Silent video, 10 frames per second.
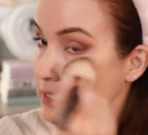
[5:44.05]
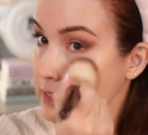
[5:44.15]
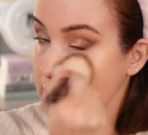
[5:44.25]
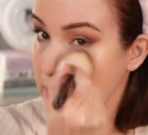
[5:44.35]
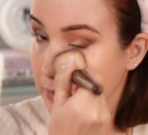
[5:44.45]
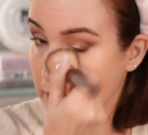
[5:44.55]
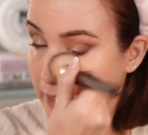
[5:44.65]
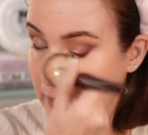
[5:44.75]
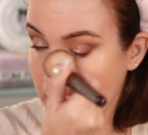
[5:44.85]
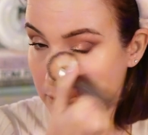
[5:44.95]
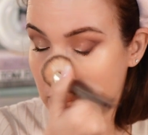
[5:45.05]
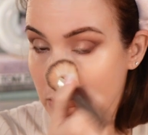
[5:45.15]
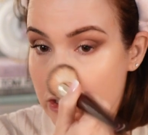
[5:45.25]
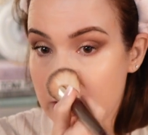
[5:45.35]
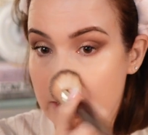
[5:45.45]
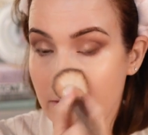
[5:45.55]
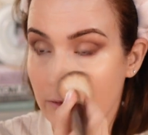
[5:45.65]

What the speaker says: stippling motion